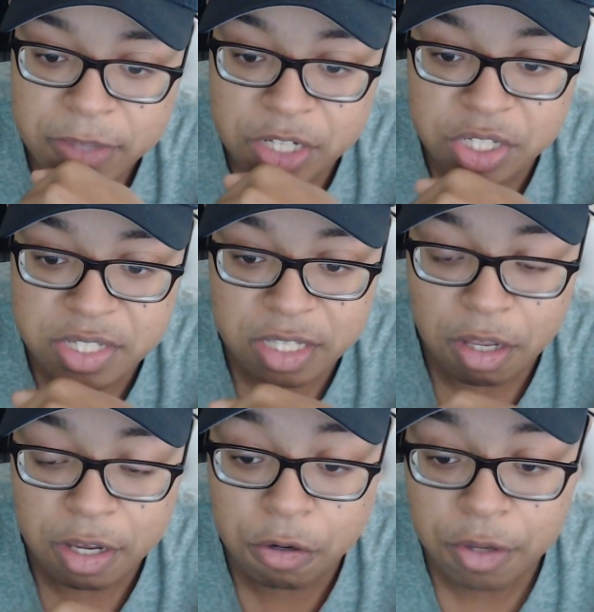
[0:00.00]
She's kind of,
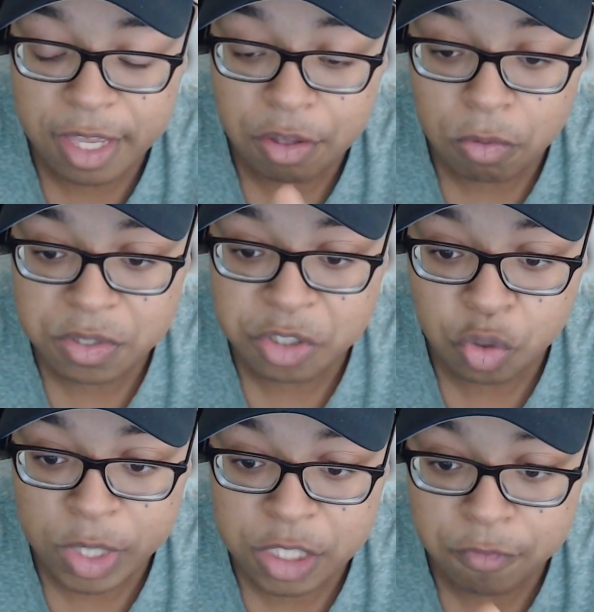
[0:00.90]
like, looking at the whole
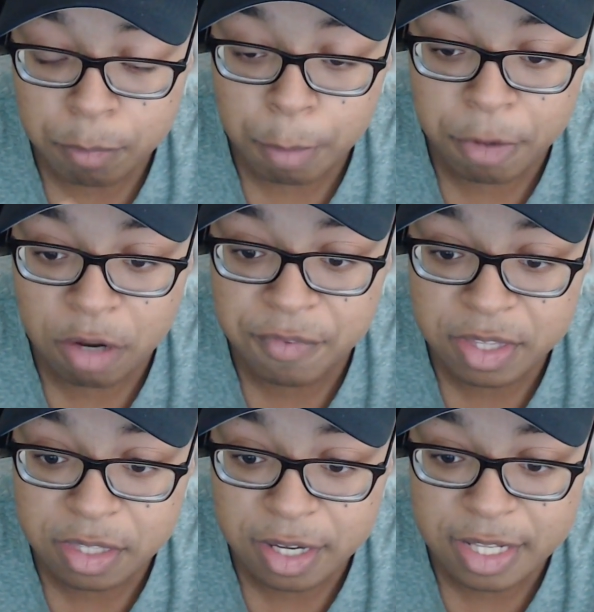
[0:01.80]
situation from above
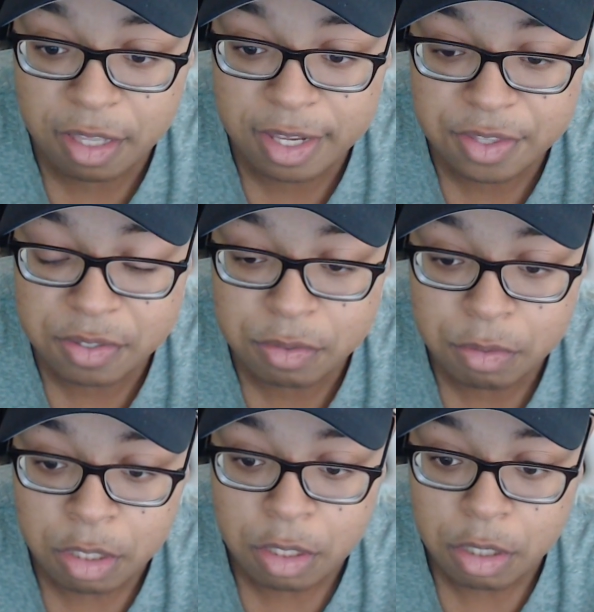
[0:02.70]
in kind of, like, the
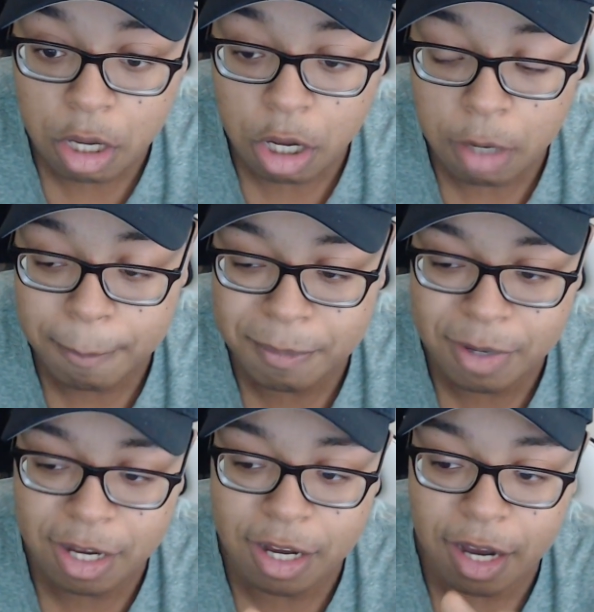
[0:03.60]

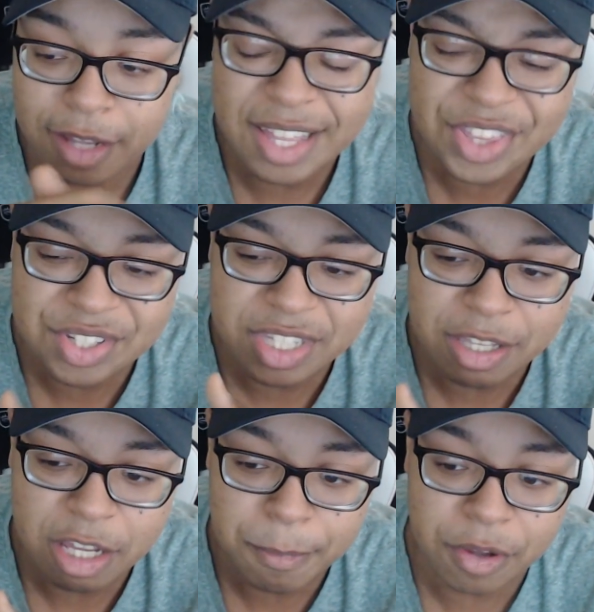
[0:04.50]
not the
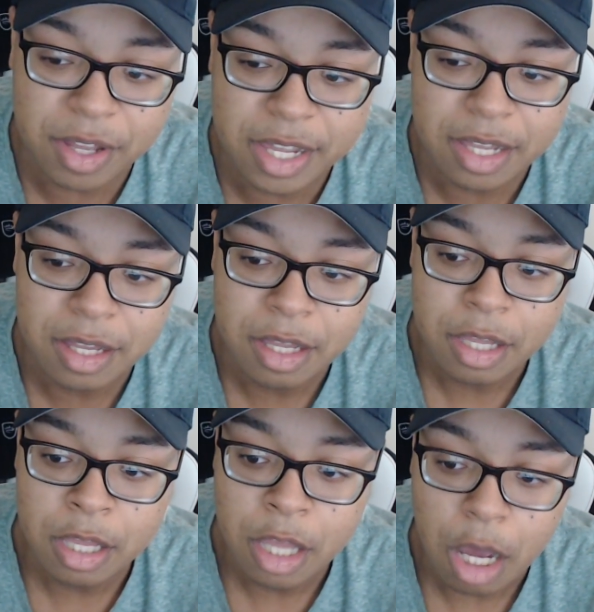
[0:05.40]
ceiling, but like
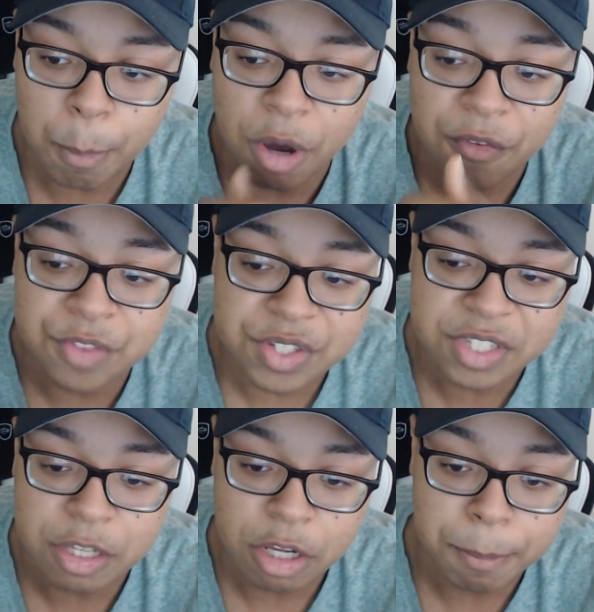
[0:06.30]
above the
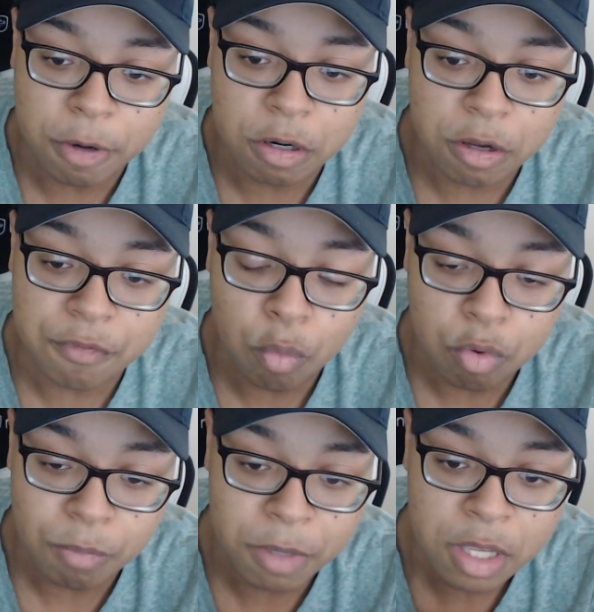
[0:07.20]
ceiling part of the
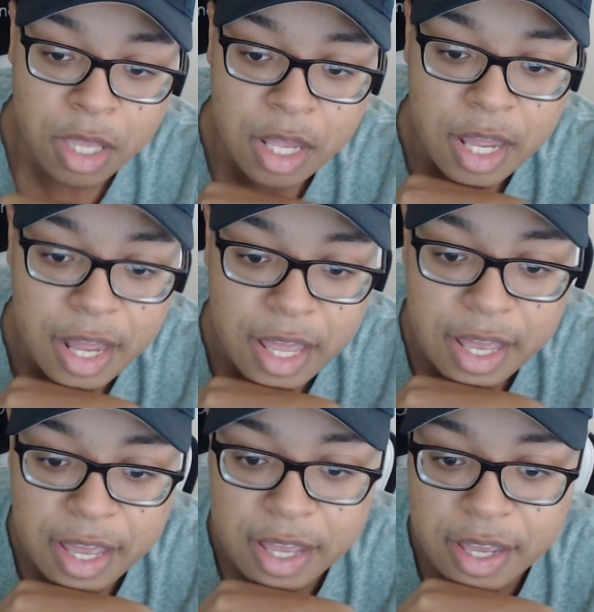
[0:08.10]
room,
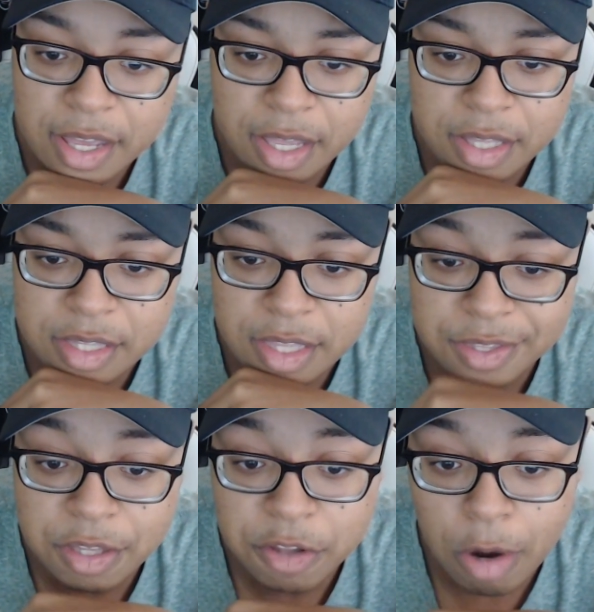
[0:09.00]
and
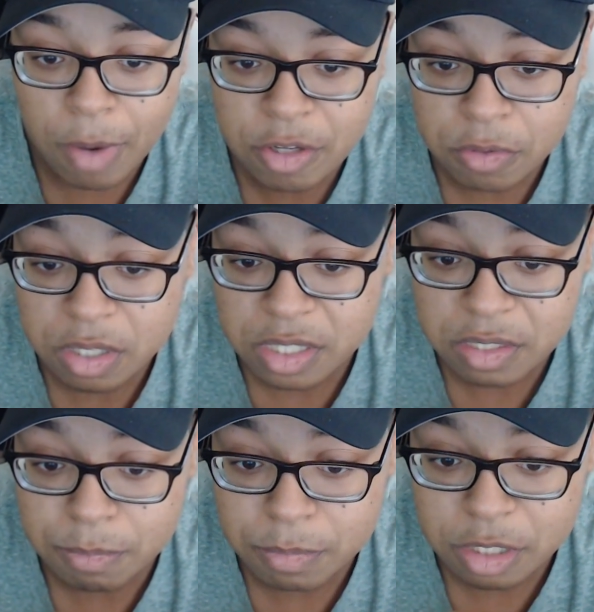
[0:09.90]
then the narrator
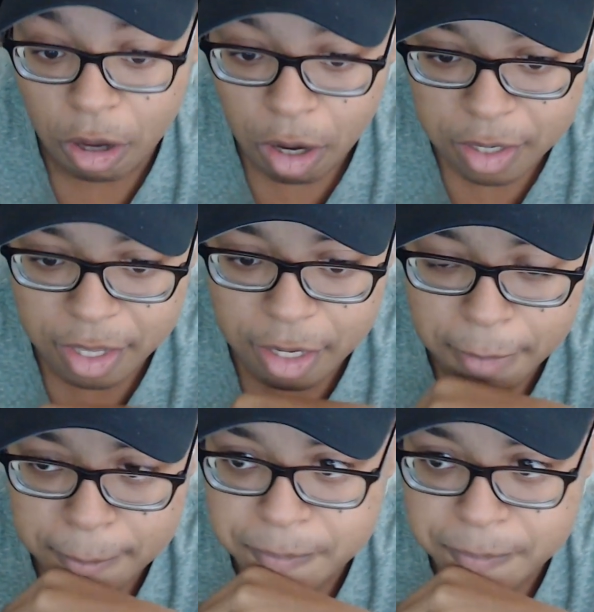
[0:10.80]
is talking.